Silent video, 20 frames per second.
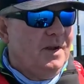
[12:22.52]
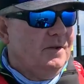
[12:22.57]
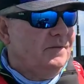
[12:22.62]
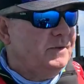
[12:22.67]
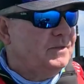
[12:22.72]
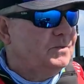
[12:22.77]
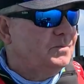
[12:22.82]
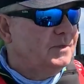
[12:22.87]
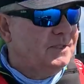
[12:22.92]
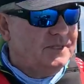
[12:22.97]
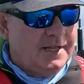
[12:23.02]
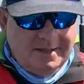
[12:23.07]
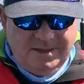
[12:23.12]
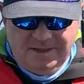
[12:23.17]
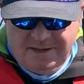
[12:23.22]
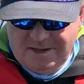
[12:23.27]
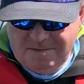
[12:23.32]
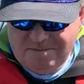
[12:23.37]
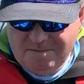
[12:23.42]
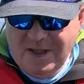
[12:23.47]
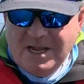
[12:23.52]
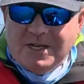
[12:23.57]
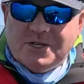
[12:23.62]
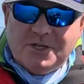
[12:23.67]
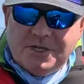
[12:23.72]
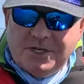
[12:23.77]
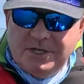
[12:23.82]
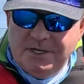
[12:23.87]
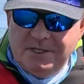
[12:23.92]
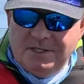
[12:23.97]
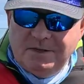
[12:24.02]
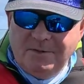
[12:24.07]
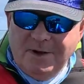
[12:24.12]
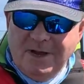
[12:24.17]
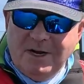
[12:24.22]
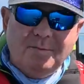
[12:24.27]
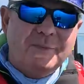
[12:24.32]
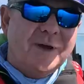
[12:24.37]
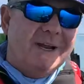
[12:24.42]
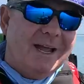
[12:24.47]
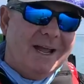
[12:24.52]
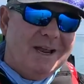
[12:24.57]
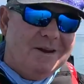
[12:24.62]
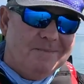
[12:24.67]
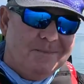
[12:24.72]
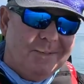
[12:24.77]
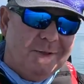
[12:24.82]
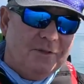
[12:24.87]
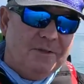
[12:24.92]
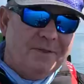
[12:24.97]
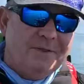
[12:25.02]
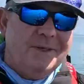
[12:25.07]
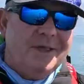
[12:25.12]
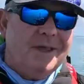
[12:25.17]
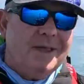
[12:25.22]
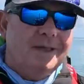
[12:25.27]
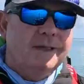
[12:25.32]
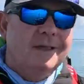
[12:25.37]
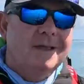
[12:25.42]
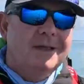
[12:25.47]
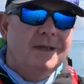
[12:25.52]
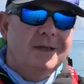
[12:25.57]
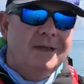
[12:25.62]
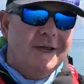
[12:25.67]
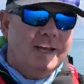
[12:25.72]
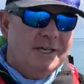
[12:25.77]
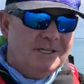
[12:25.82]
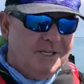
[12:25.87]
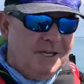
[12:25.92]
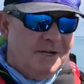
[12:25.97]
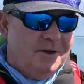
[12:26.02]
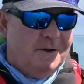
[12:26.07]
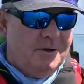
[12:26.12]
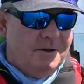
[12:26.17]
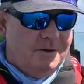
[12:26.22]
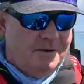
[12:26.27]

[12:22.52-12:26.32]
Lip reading: benefits was that the mesh is around about 8 mil thick, and actually